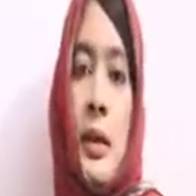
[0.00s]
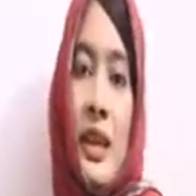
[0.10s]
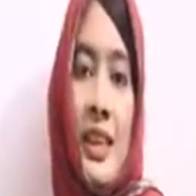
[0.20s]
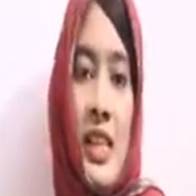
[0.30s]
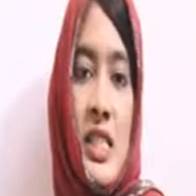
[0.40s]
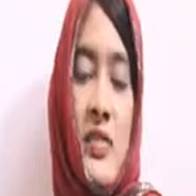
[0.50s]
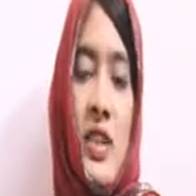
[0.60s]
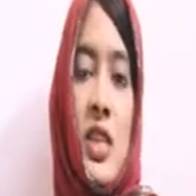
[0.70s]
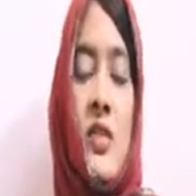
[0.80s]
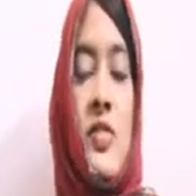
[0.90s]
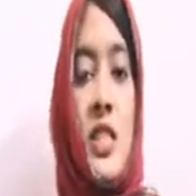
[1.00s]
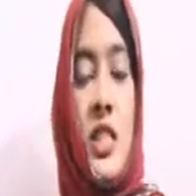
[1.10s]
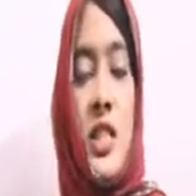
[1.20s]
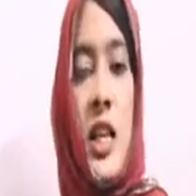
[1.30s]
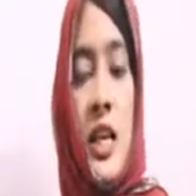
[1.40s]
but conservative
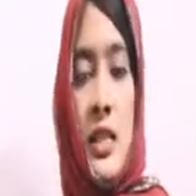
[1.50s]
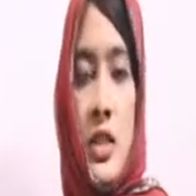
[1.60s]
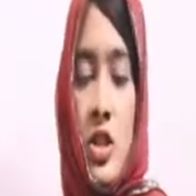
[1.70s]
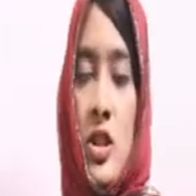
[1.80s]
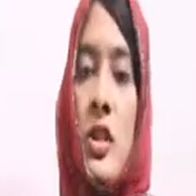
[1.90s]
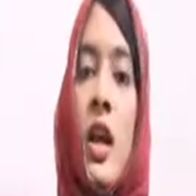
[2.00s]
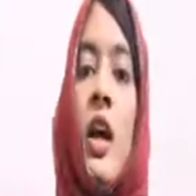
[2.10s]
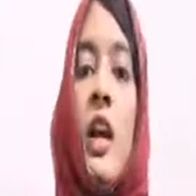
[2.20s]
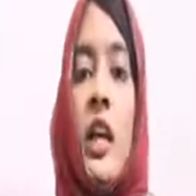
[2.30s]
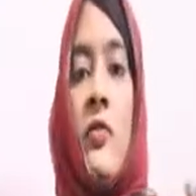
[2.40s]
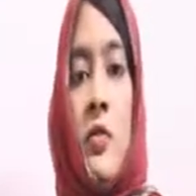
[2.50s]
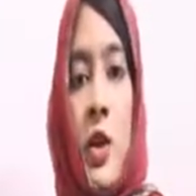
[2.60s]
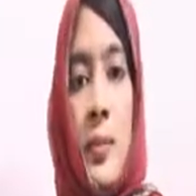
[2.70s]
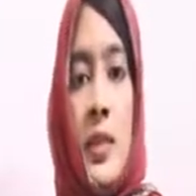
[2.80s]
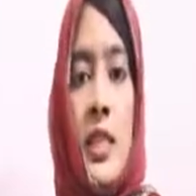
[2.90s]
surgical excision.
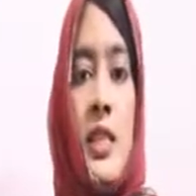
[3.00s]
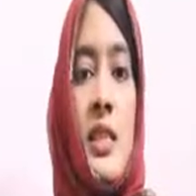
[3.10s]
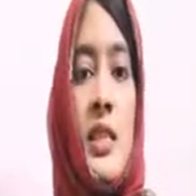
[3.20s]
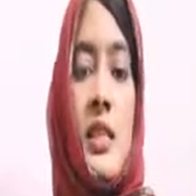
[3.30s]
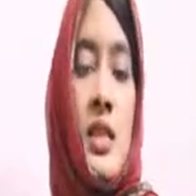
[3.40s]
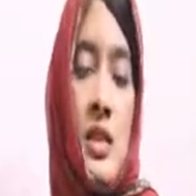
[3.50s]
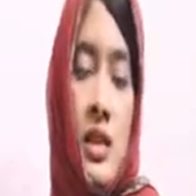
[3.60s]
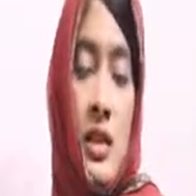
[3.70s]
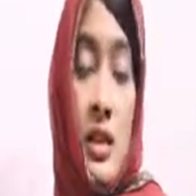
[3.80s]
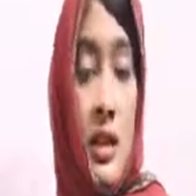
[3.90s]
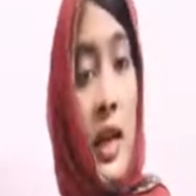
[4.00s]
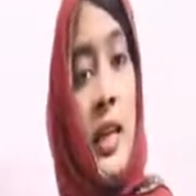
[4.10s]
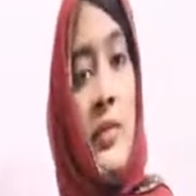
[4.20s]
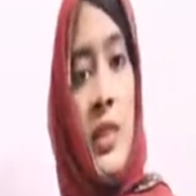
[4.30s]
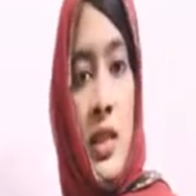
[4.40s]
Lymphoepithelial cyst is a
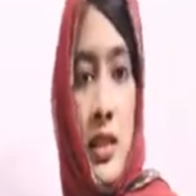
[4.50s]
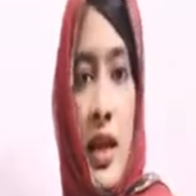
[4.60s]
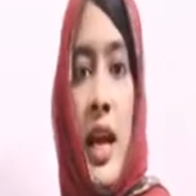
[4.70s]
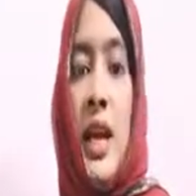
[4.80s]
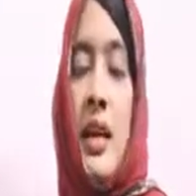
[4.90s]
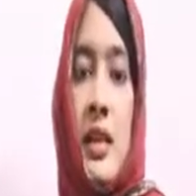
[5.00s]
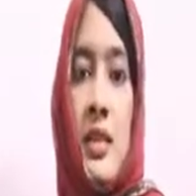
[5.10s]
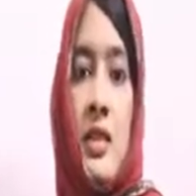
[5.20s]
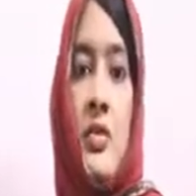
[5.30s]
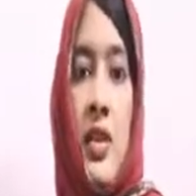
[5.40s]
relatively rare lesion.